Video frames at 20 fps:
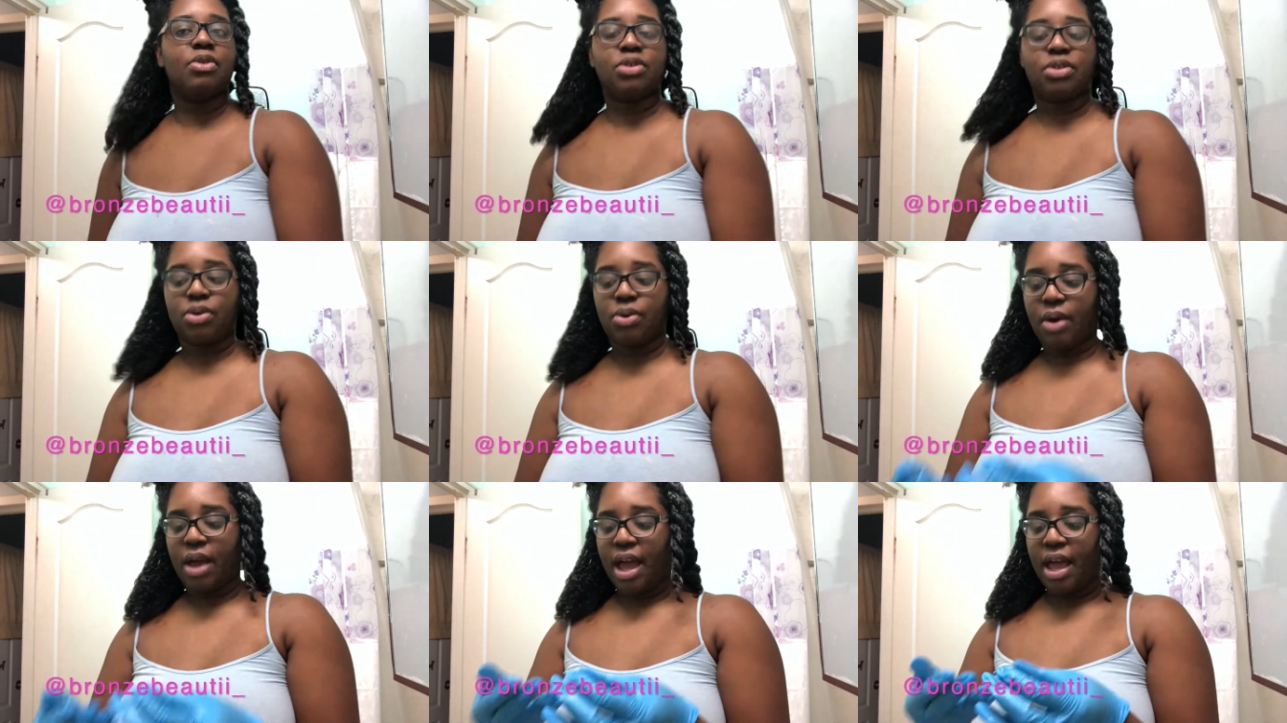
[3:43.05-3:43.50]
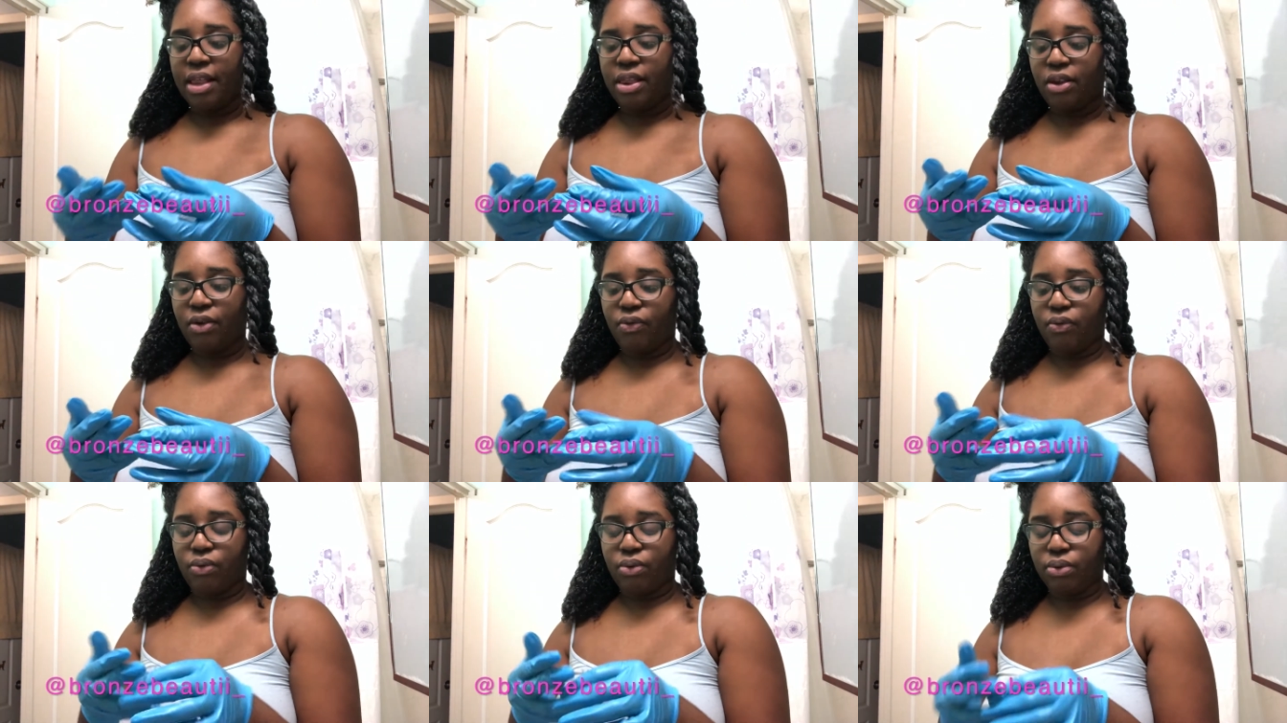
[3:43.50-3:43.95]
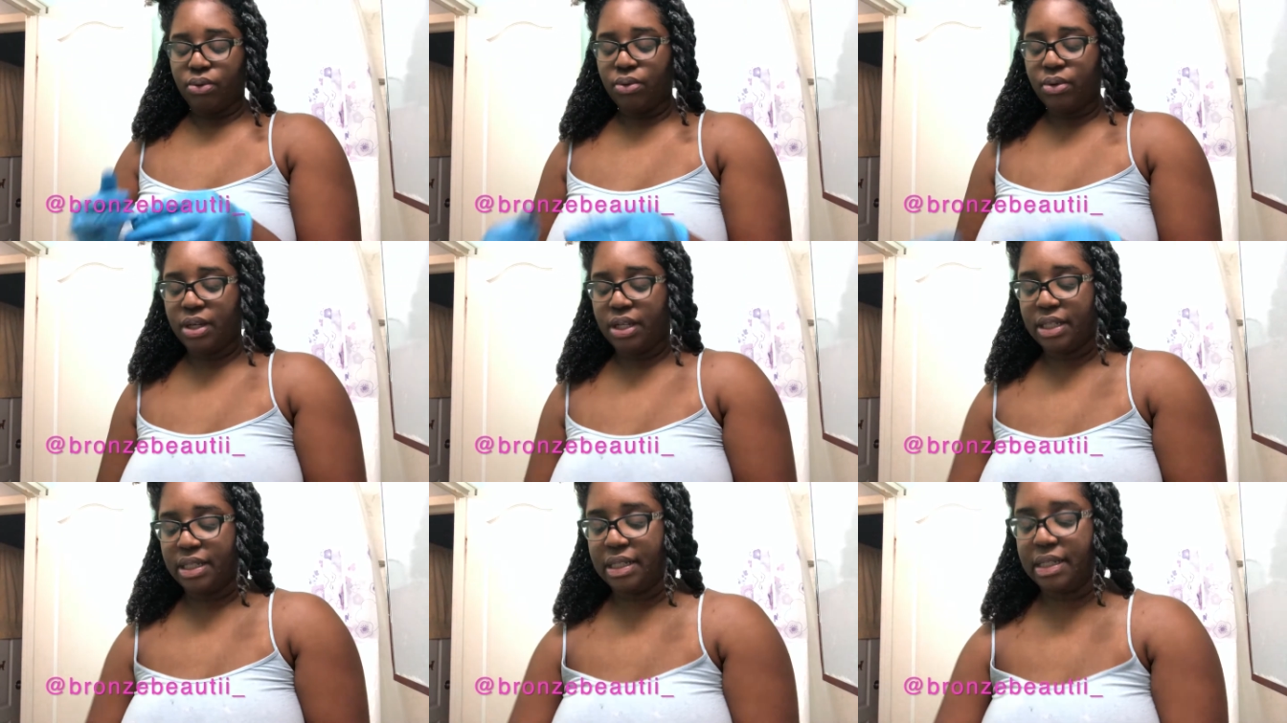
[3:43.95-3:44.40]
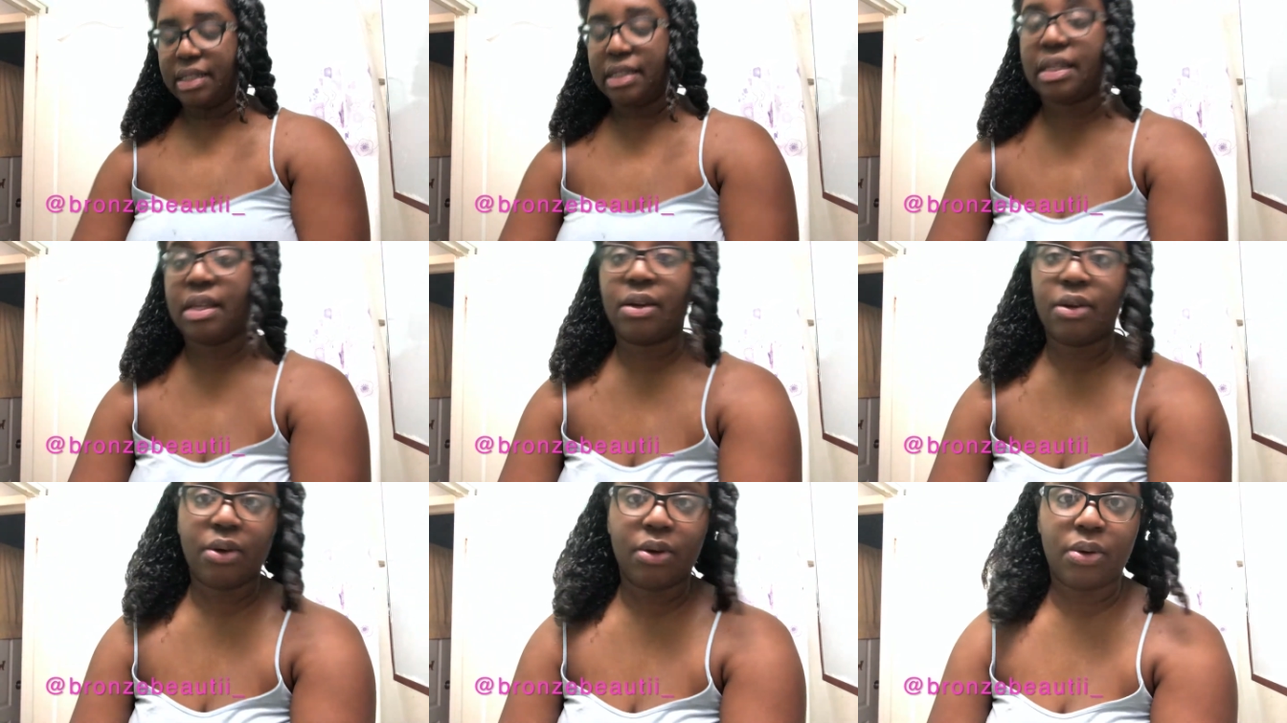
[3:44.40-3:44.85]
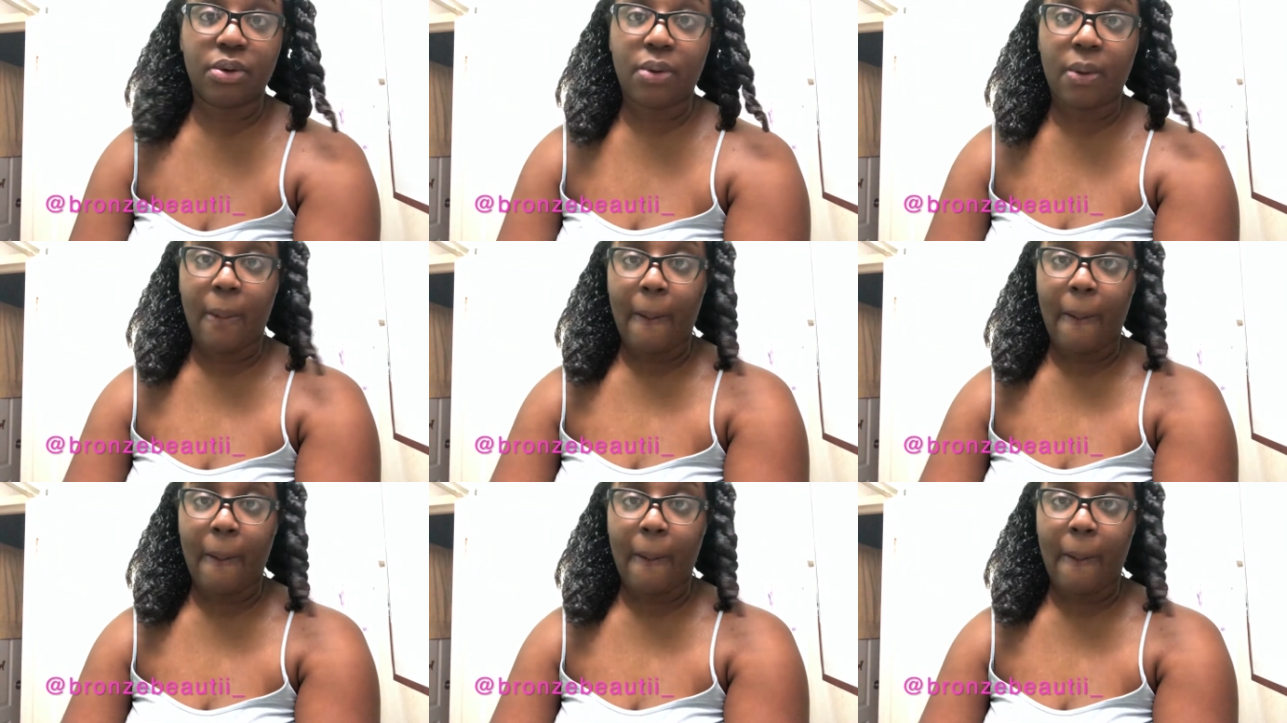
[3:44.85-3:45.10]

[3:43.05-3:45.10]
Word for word: So at the root, it's still,